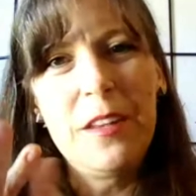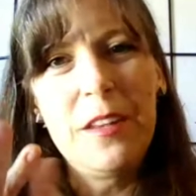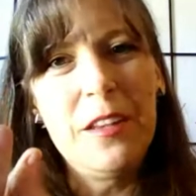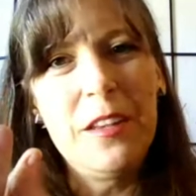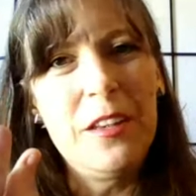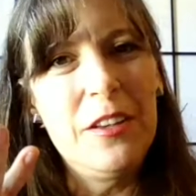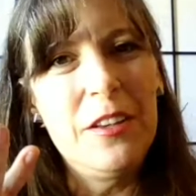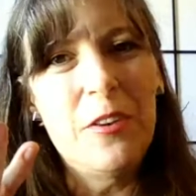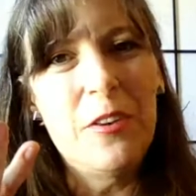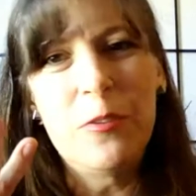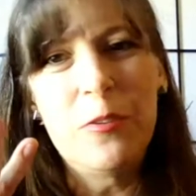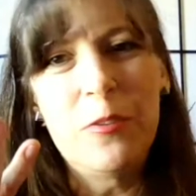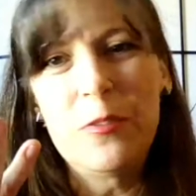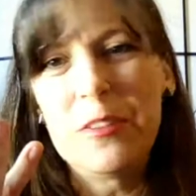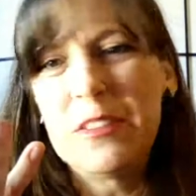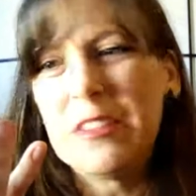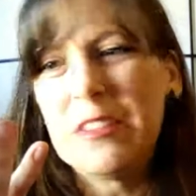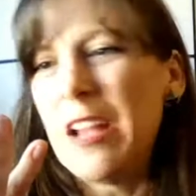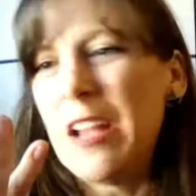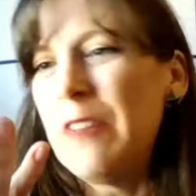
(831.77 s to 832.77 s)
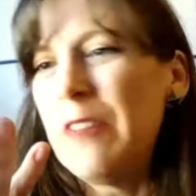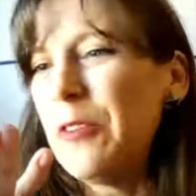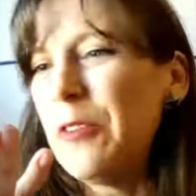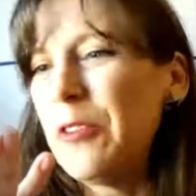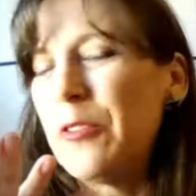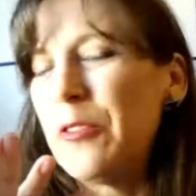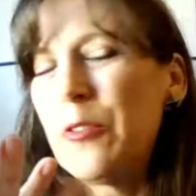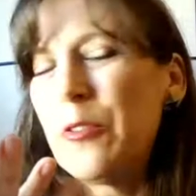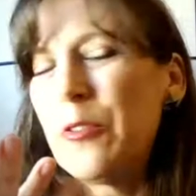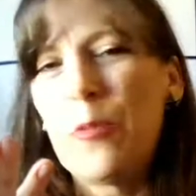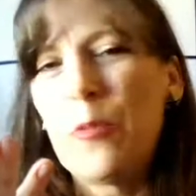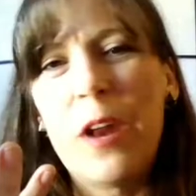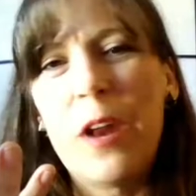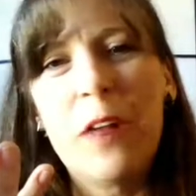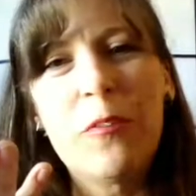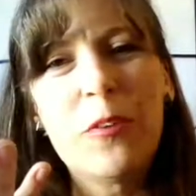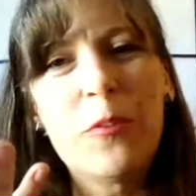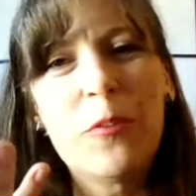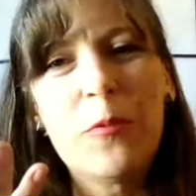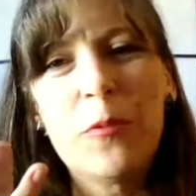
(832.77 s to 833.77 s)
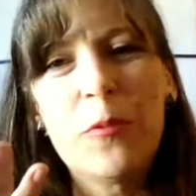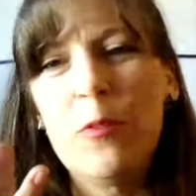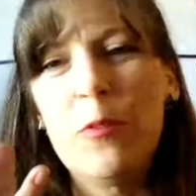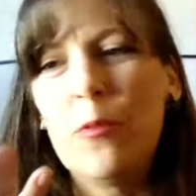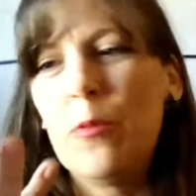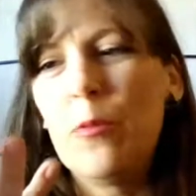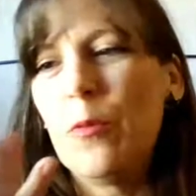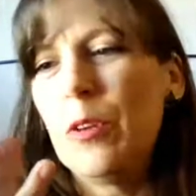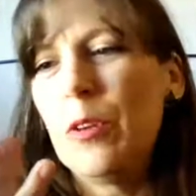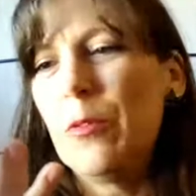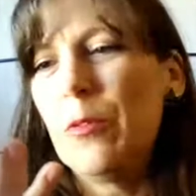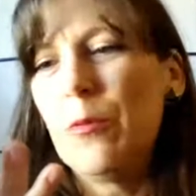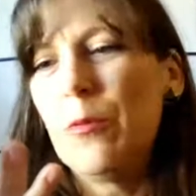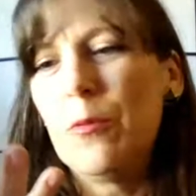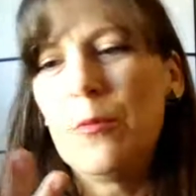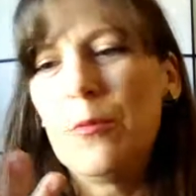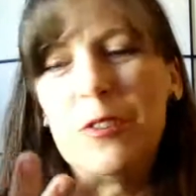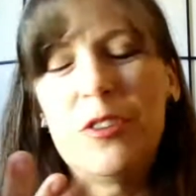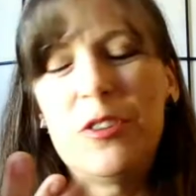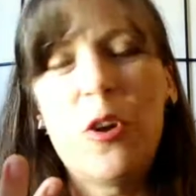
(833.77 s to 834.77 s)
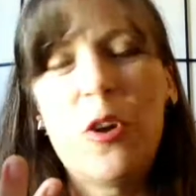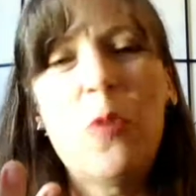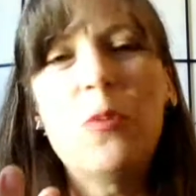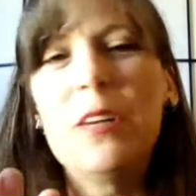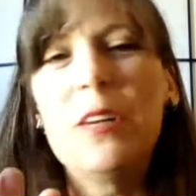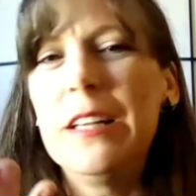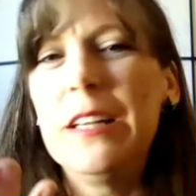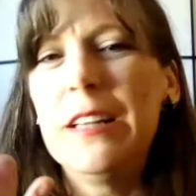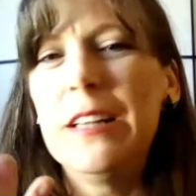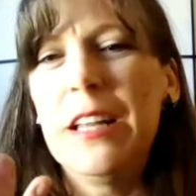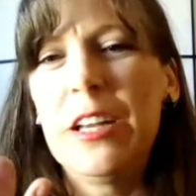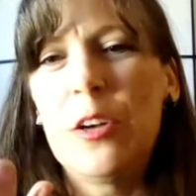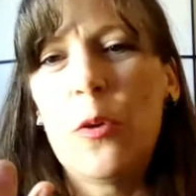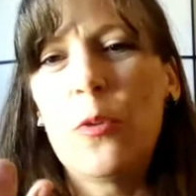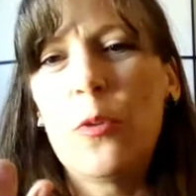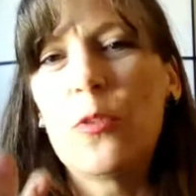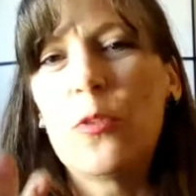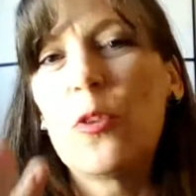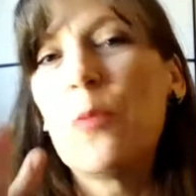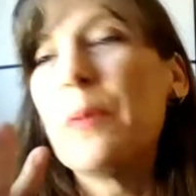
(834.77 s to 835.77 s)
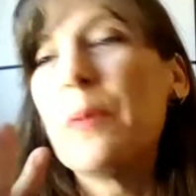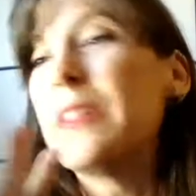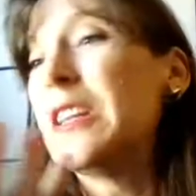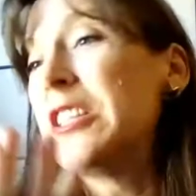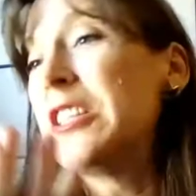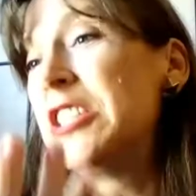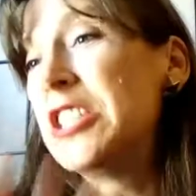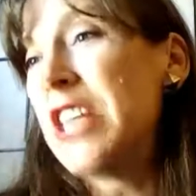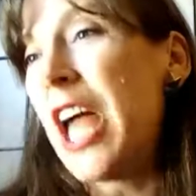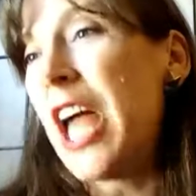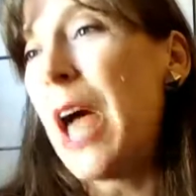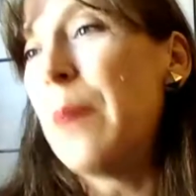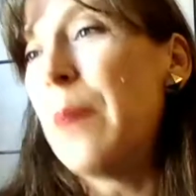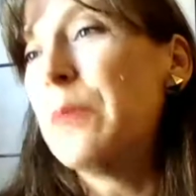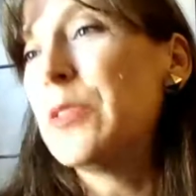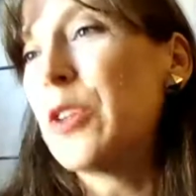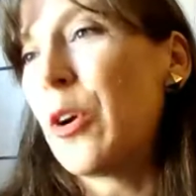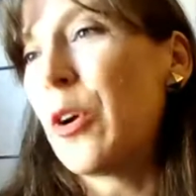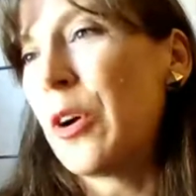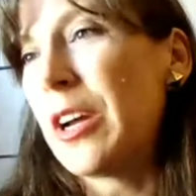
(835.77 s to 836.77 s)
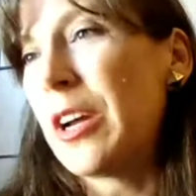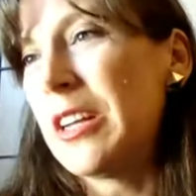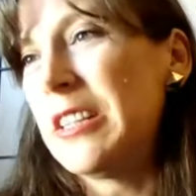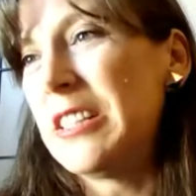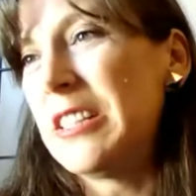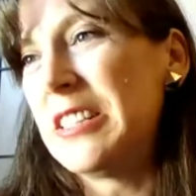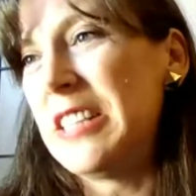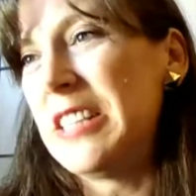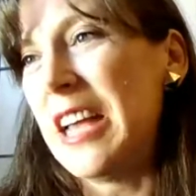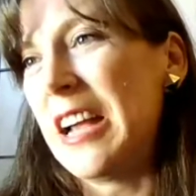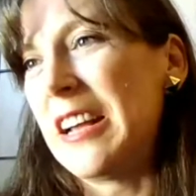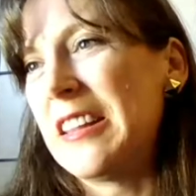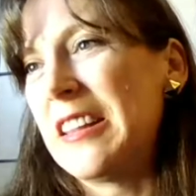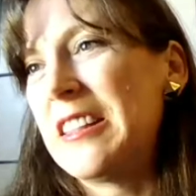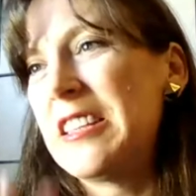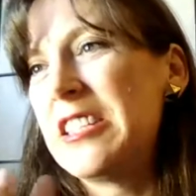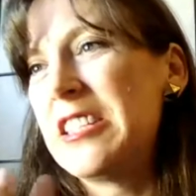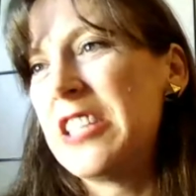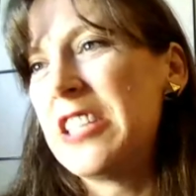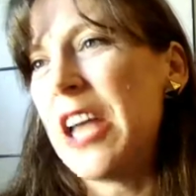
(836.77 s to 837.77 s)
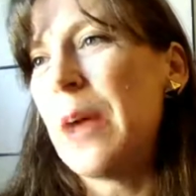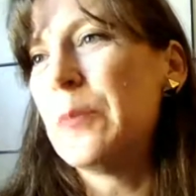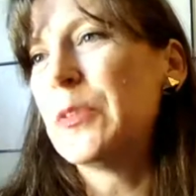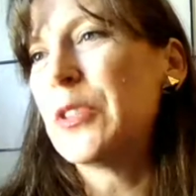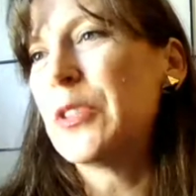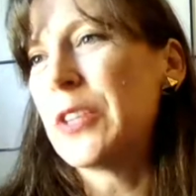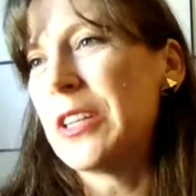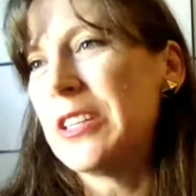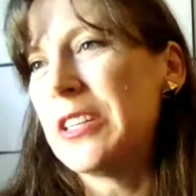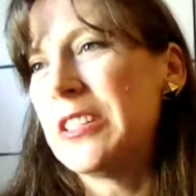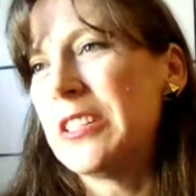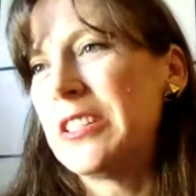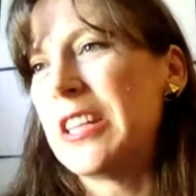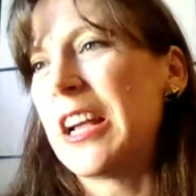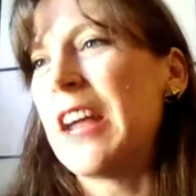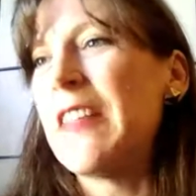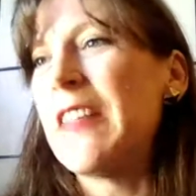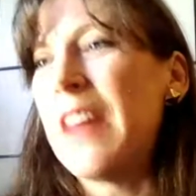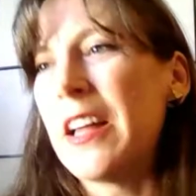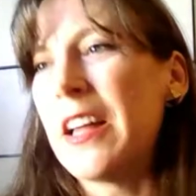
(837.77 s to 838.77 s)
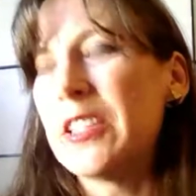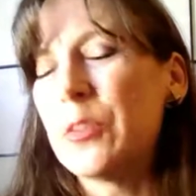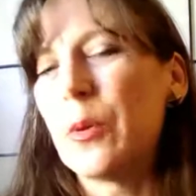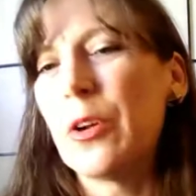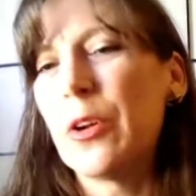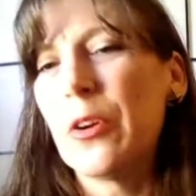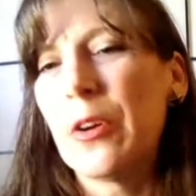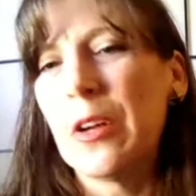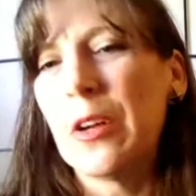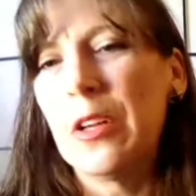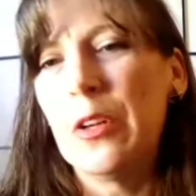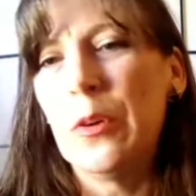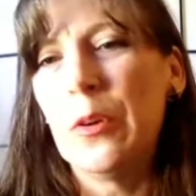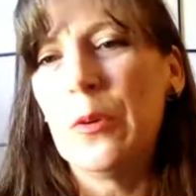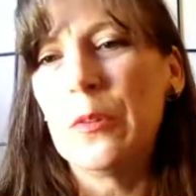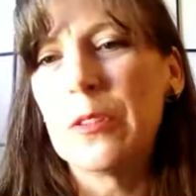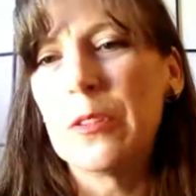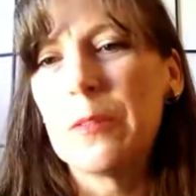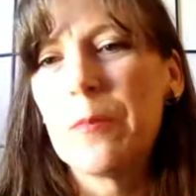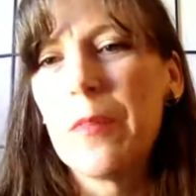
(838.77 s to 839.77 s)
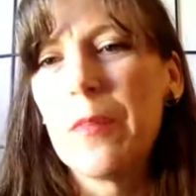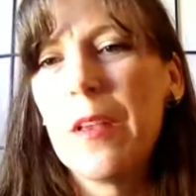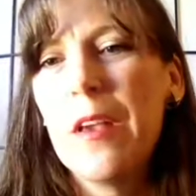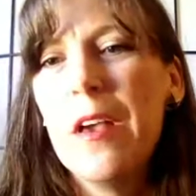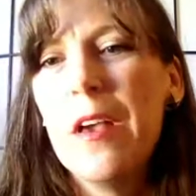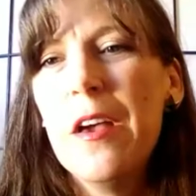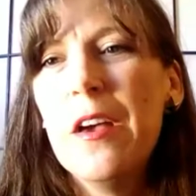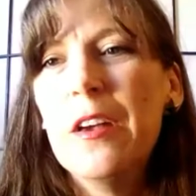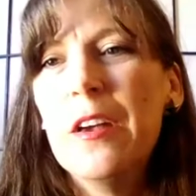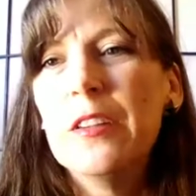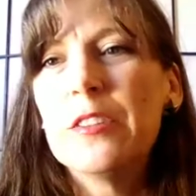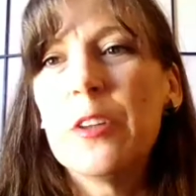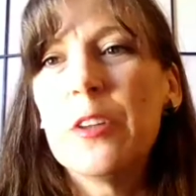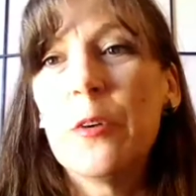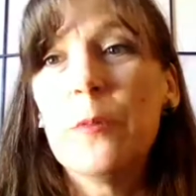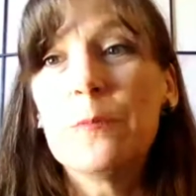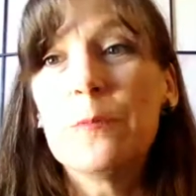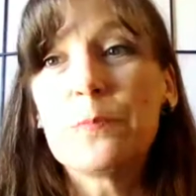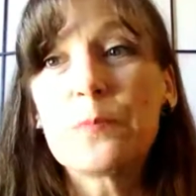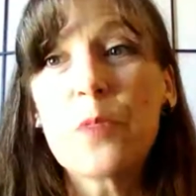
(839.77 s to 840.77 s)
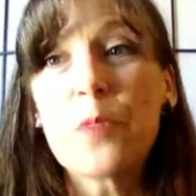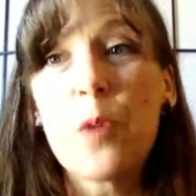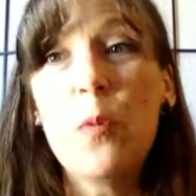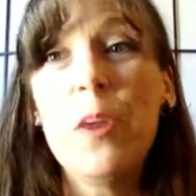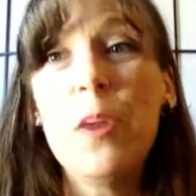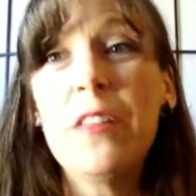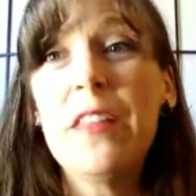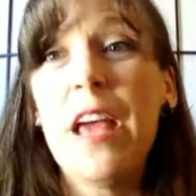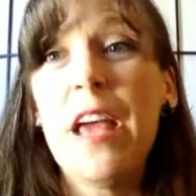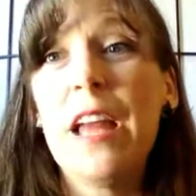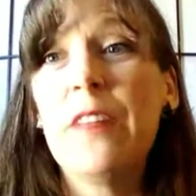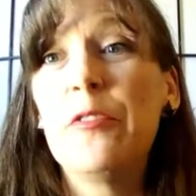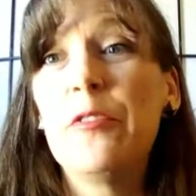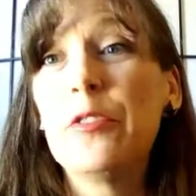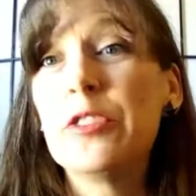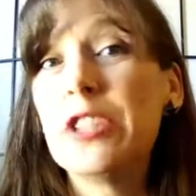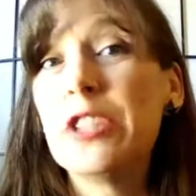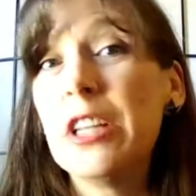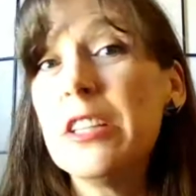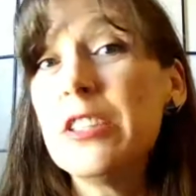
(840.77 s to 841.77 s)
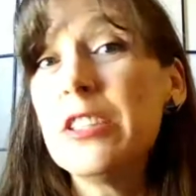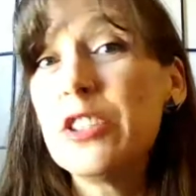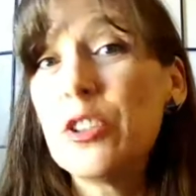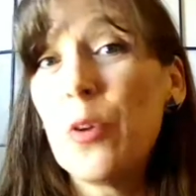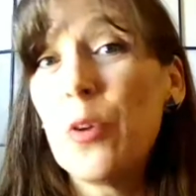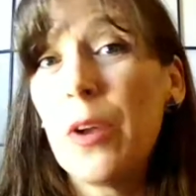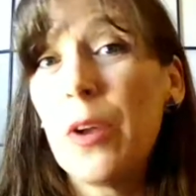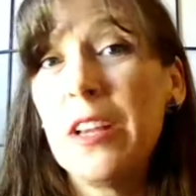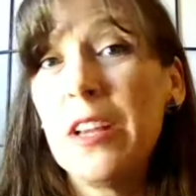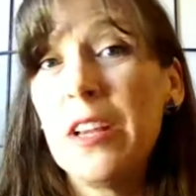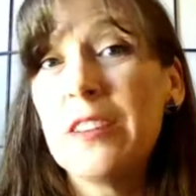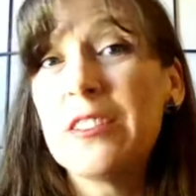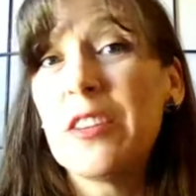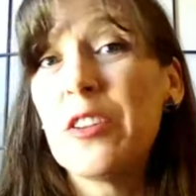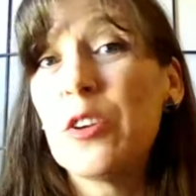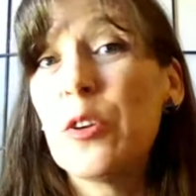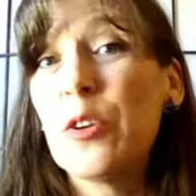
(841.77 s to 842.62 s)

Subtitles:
you know, ciphering through, and whatever you don't need, let it go through, but the gems are going to stick. The gems are going to stick, and that's what you're going to use. So with that, if you're just joining us on the